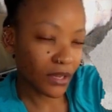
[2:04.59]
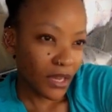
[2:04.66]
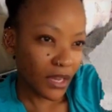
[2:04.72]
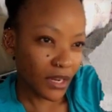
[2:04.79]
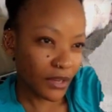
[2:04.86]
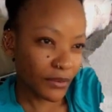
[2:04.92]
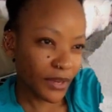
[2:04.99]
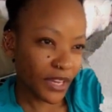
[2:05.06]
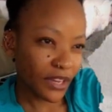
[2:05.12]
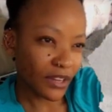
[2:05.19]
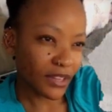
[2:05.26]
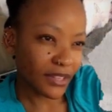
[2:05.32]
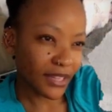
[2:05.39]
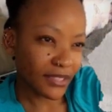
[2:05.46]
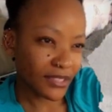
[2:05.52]
Anyway,
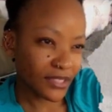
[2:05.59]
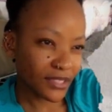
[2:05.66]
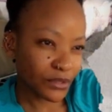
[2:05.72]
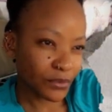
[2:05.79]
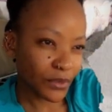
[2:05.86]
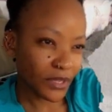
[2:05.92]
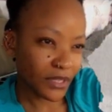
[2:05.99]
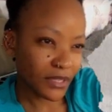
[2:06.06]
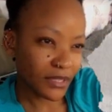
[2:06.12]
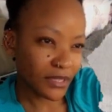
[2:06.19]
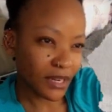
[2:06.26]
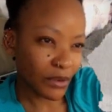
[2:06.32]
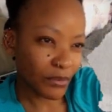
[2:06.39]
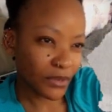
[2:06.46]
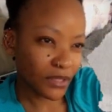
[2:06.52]
yeah, that's just what it is
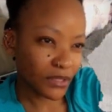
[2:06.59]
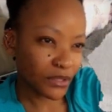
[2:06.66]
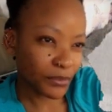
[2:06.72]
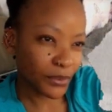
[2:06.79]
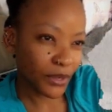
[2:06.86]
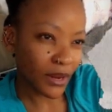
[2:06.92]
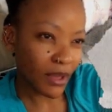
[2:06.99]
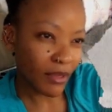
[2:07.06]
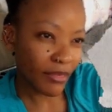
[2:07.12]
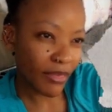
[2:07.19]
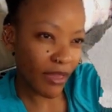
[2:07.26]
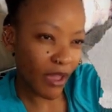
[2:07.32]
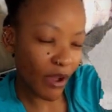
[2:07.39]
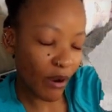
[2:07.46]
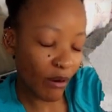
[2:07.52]
that I wanted to put out
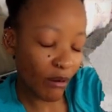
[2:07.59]
there.